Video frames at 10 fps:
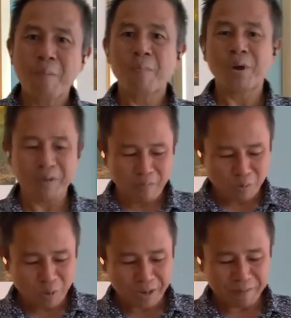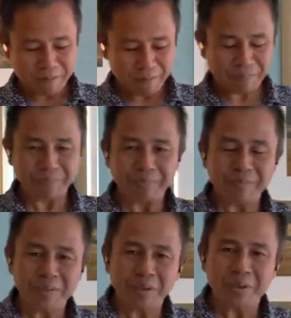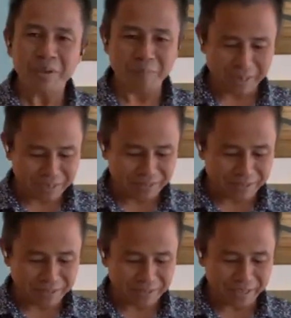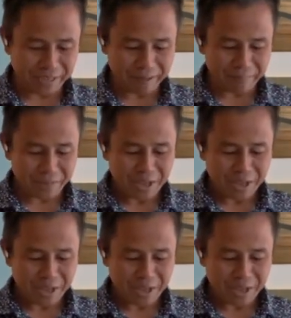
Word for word: Point number one of my lesson today,